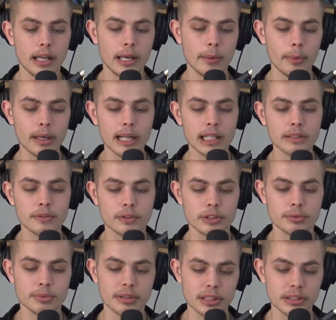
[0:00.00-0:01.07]
and when asked for
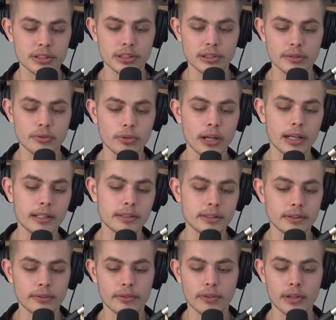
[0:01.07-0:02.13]
his prediction right
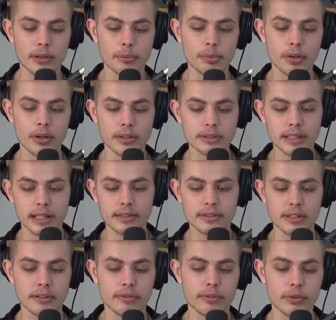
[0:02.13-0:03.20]
in front of Paul,
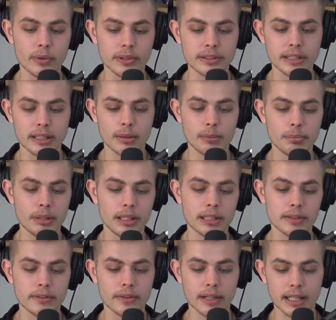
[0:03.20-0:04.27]
Tyson said Floyd's going to beat
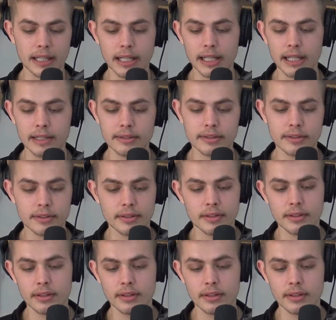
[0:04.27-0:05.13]
his fucking ass.